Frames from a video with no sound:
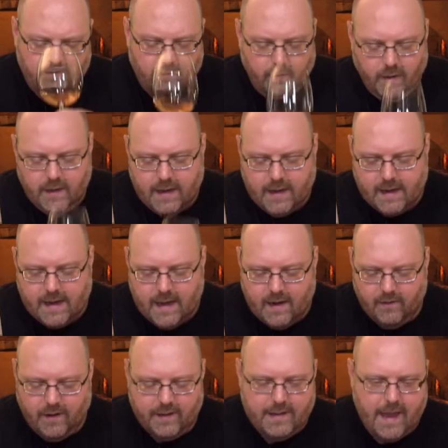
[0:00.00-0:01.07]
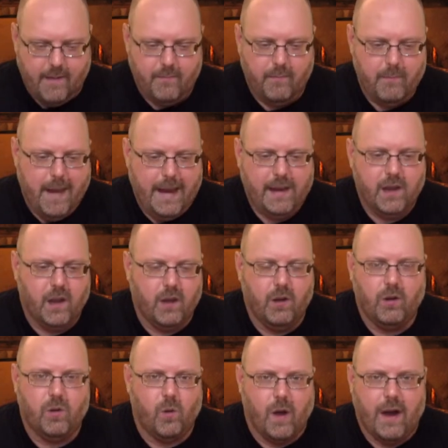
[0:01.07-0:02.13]
Really get kind of like that
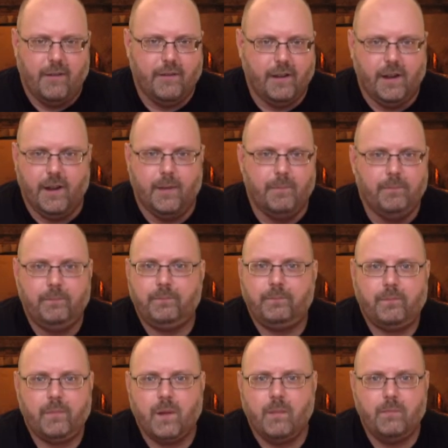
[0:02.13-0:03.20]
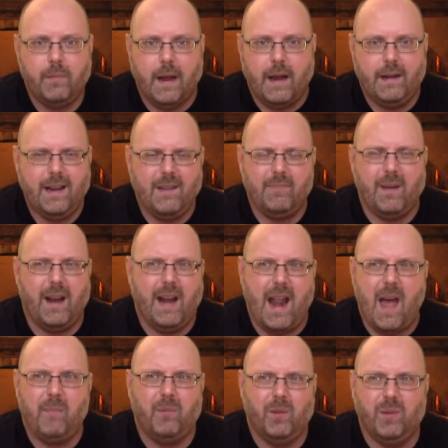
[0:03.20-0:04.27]
mango, guava, not
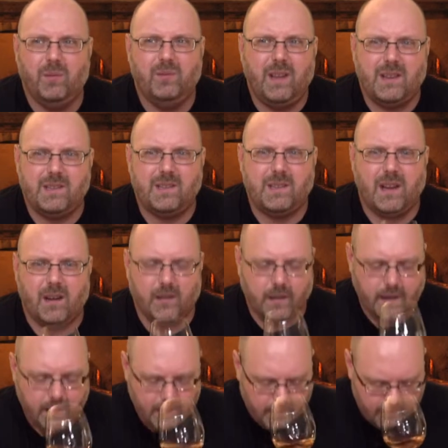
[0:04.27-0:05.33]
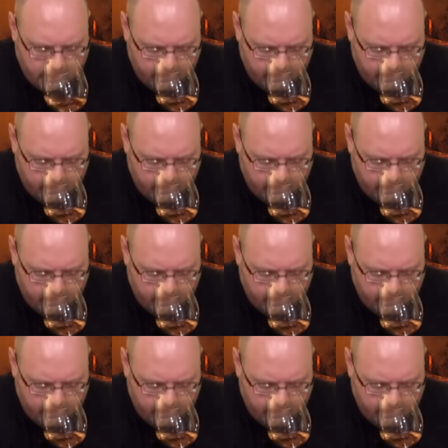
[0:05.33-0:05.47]
pineapple necessarily.